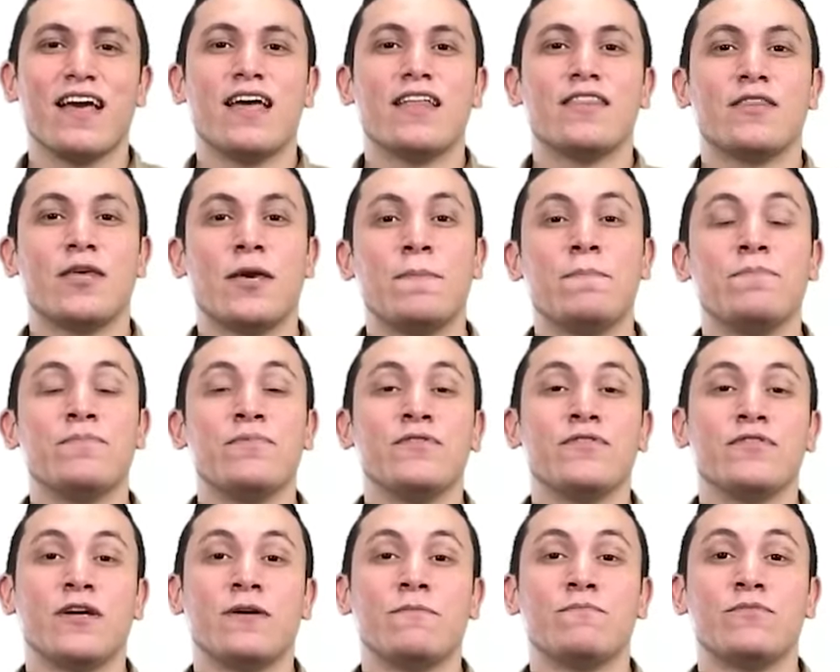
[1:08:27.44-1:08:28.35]
Tip
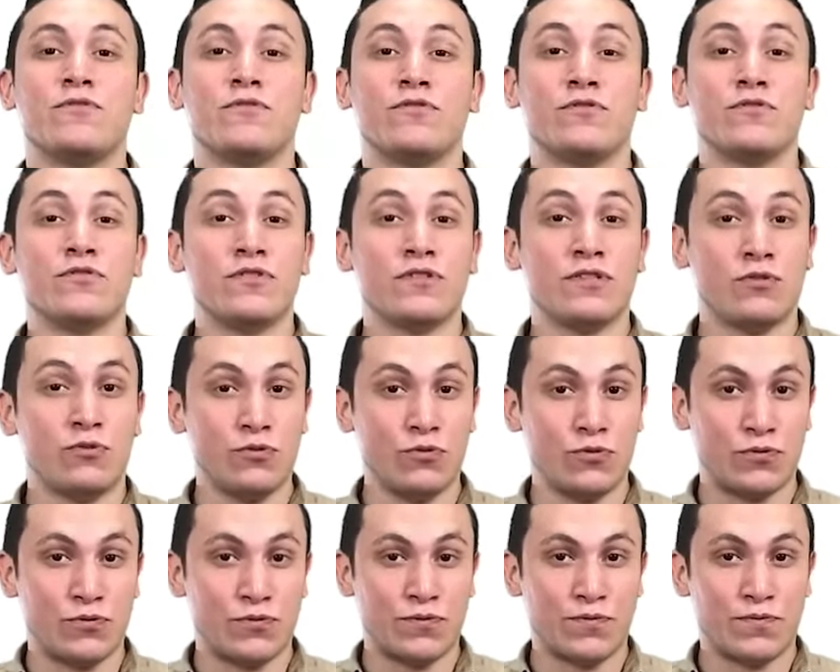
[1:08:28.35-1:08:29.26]
number
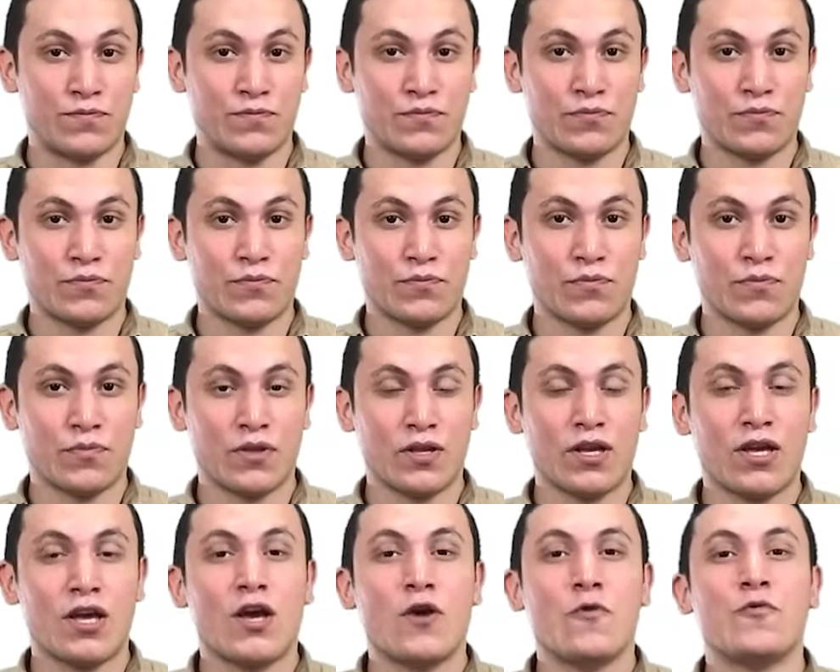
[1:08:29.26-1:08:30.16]
2.
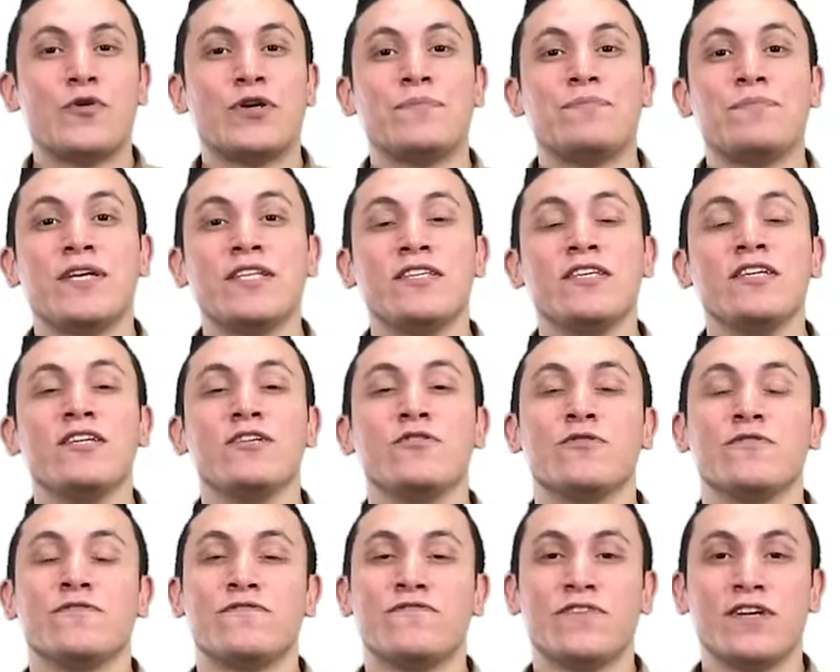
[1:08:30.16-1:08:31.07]
When meeting
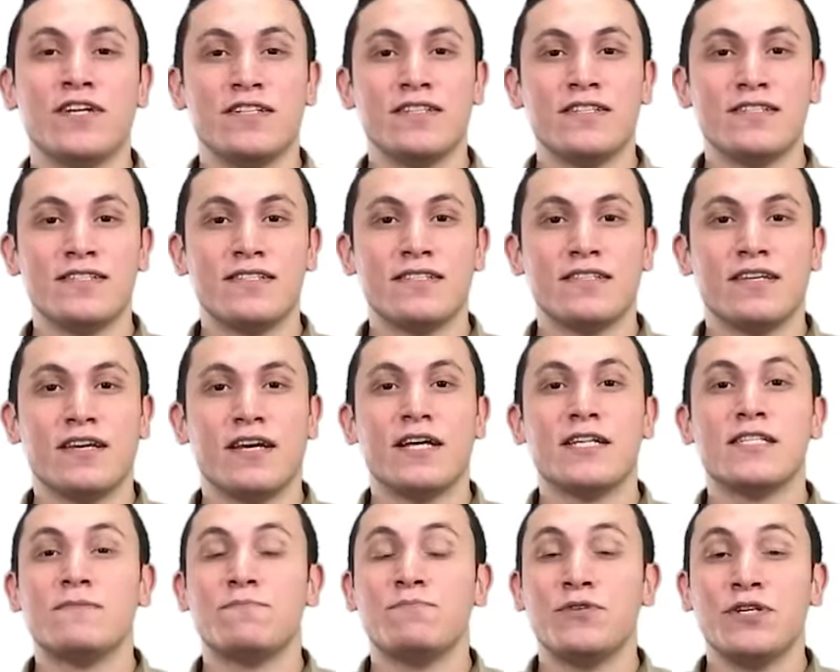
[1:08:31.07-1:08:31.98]
your friends,
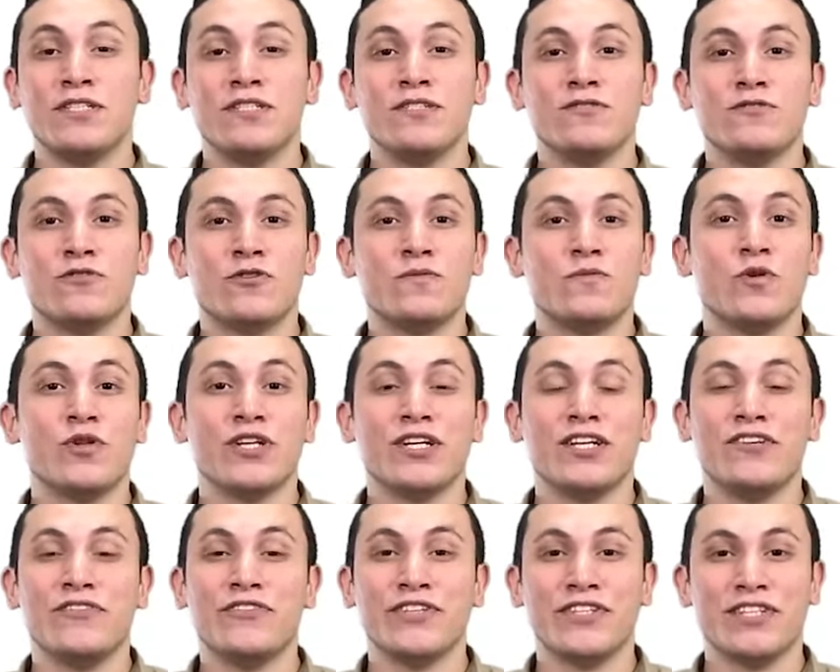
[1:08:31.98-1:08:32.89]
it's pretty normal
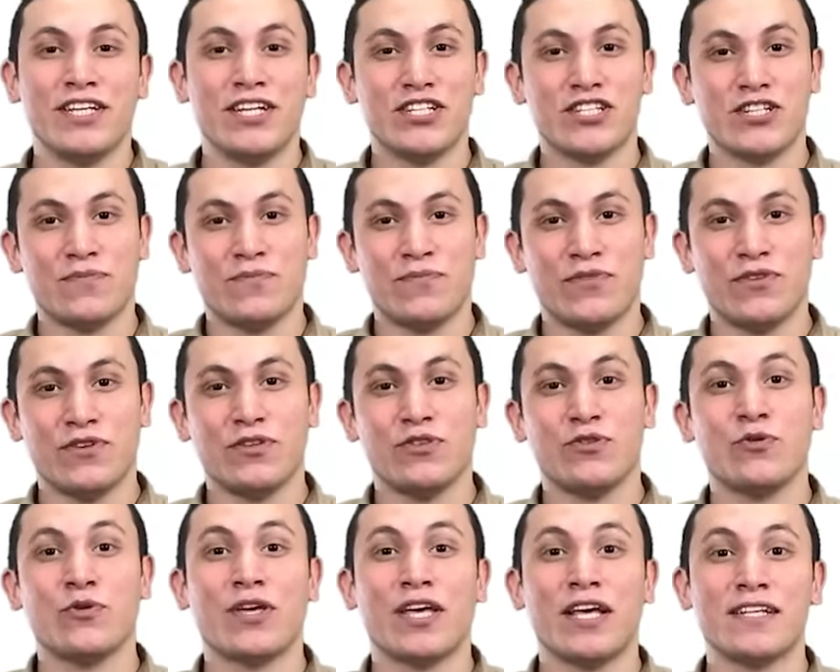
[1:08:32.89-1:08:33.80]
here in Egypt
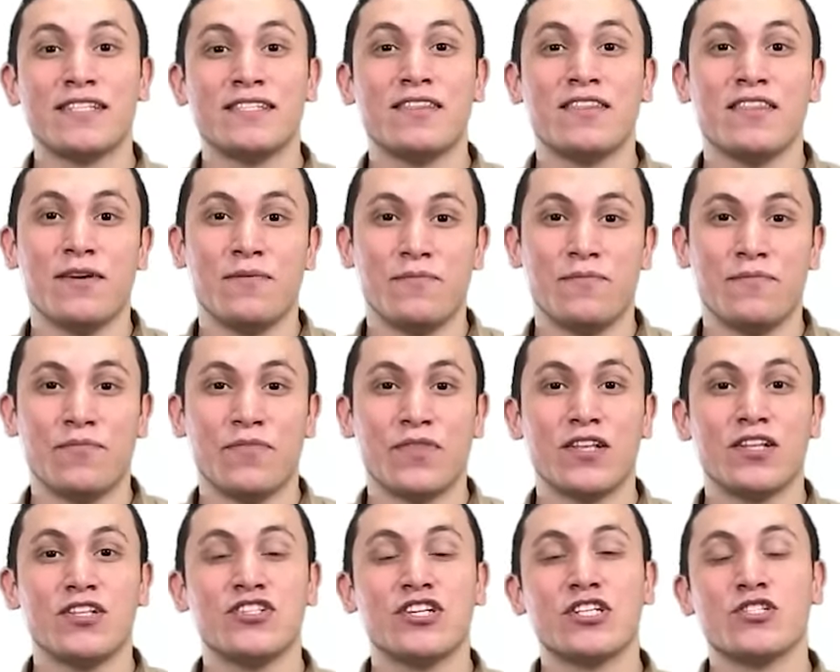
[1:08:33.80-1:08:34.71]
to kiss them.
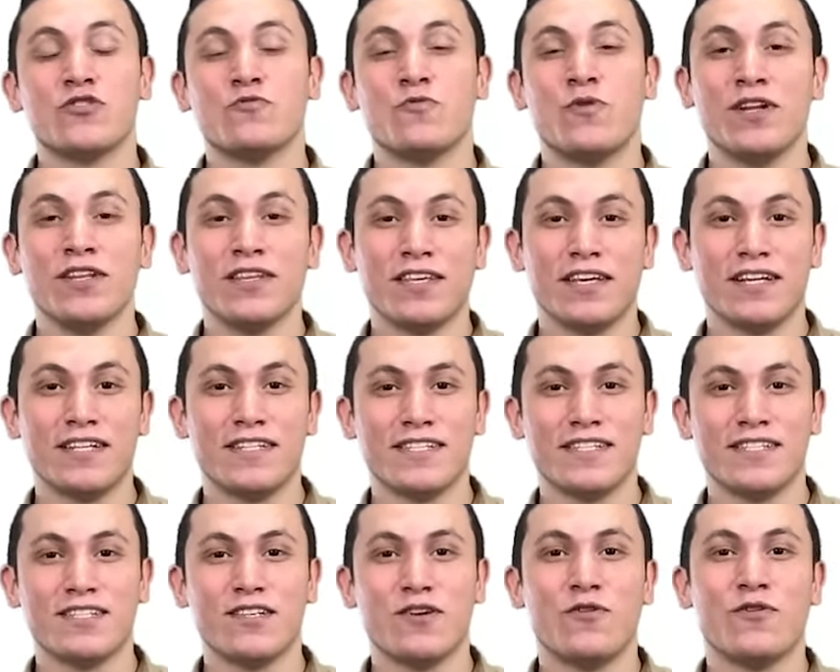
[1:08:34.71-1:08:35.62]
Just one
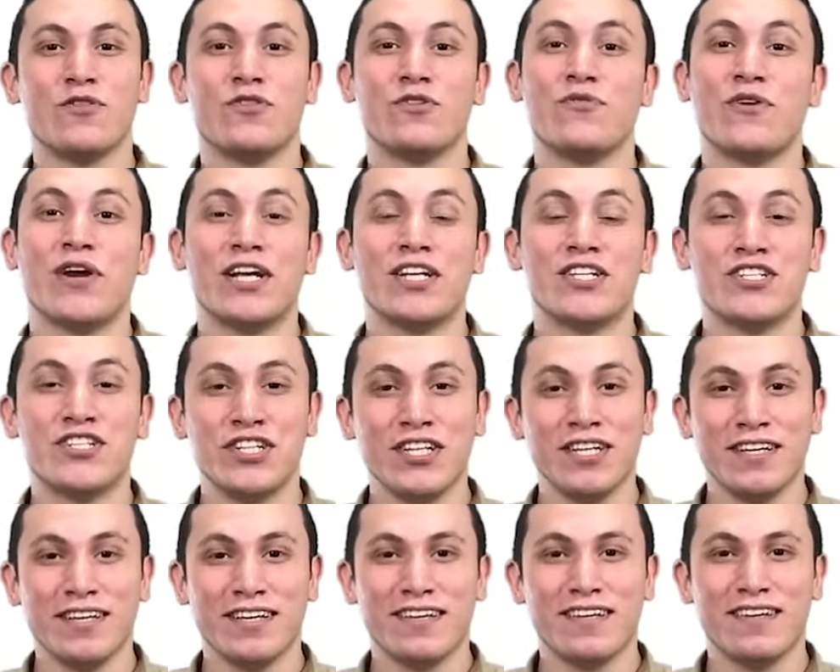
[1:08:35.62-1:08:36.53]
kiss on the right
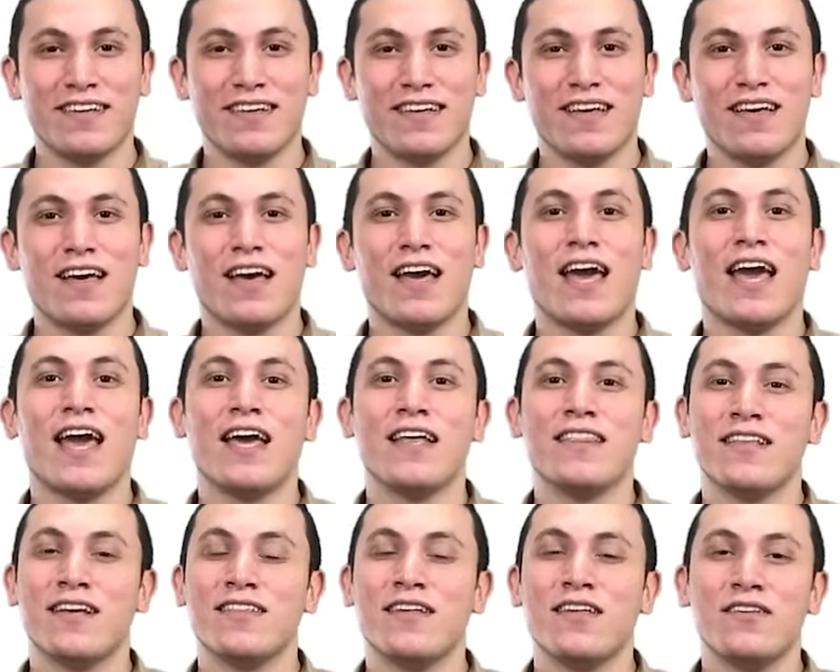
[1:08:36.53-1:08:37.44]
cheek
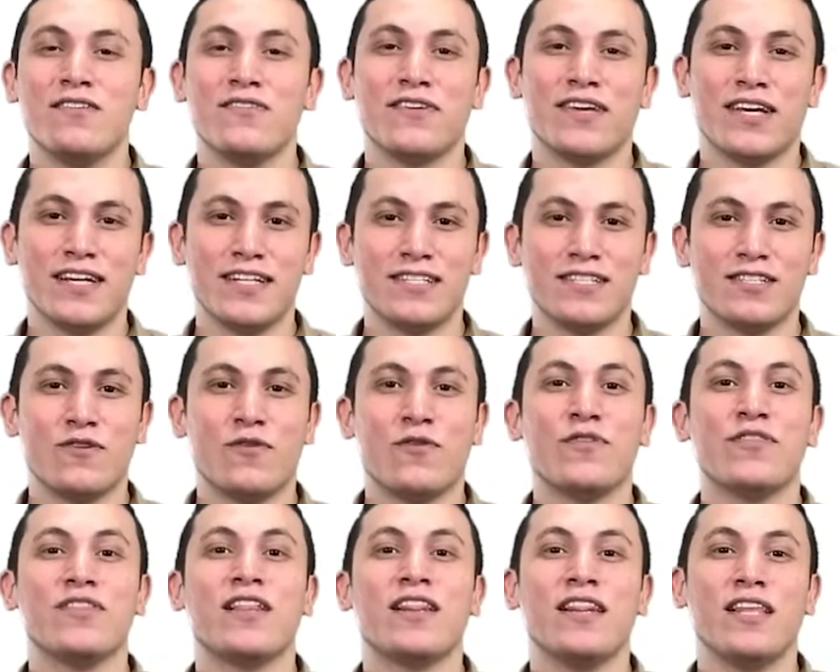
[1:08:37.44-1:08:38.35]
and another kiss
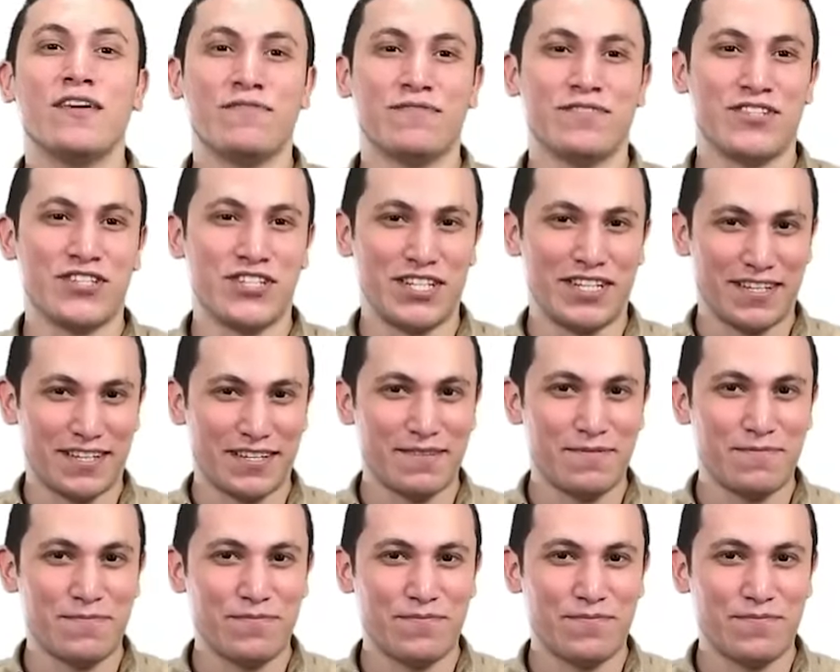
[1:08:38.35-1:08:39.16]
on the left cheek.